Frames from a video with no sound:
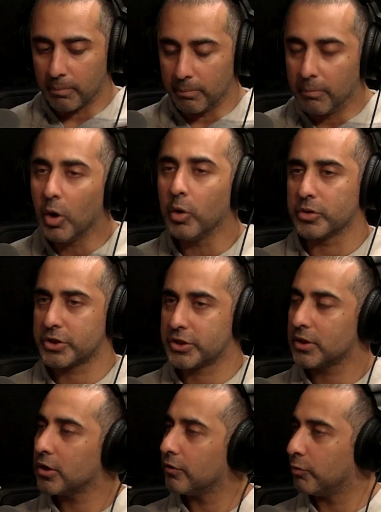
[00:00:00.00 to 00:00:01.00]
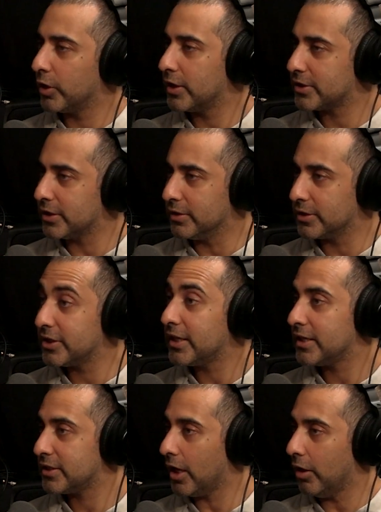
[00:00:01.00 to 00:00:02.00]
most of what is in
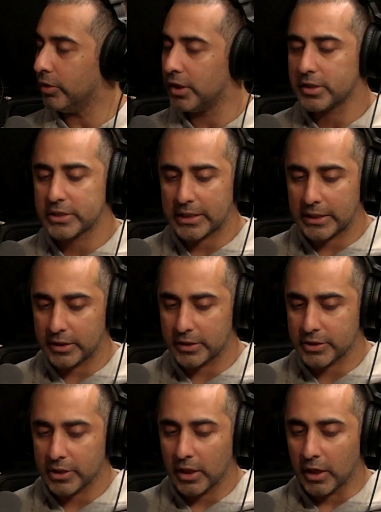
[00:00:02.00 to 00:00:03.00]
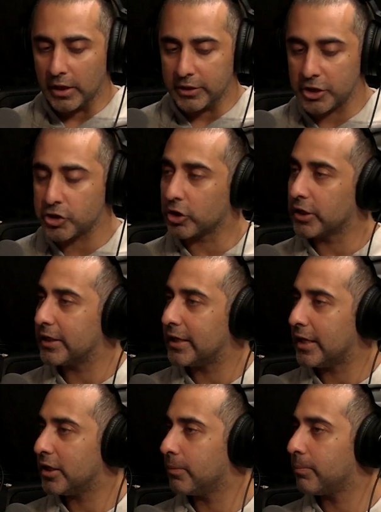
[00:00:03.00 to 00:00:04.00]
cities nowadays is digitally
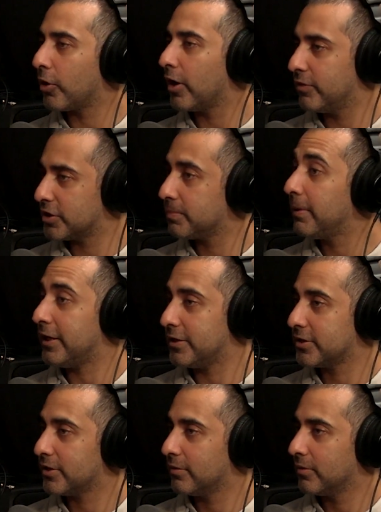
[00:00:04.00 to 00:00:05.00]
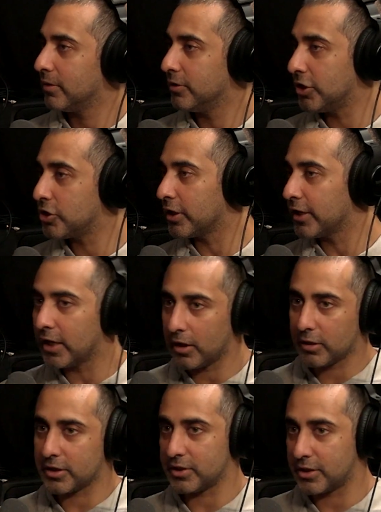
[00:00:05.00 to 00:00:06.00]
gated private space. Digitally gated because